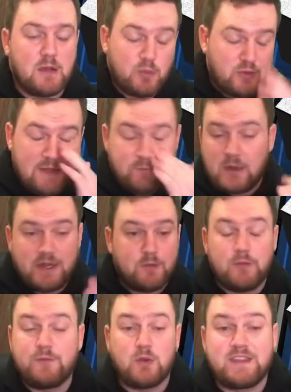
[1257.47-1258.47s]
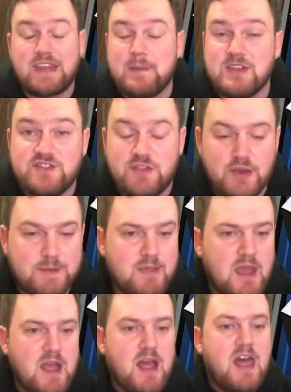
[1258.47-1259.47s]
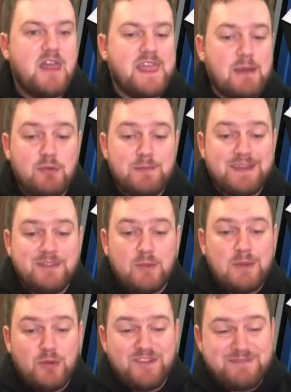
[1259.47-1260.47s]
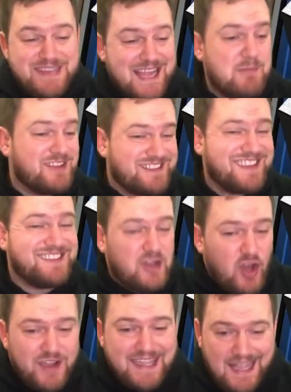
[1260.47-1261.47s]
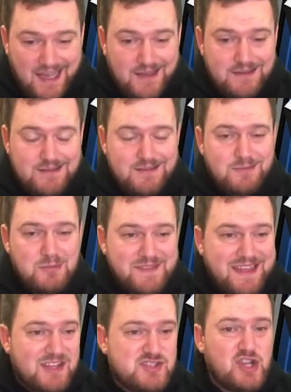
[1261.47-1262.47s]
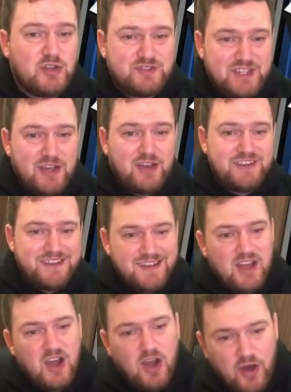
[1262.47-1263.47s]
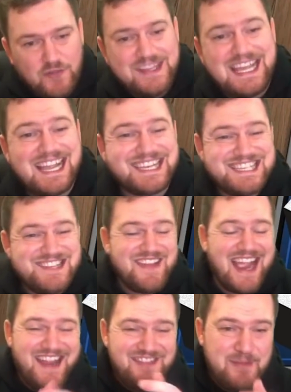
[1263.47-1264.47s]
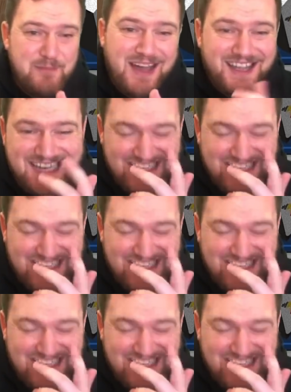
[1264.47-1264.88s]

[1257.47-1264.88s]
Would have 140 damage. Sorry. That would mean that we would have been able to take the knockout with our Jolteon on the active and the Muck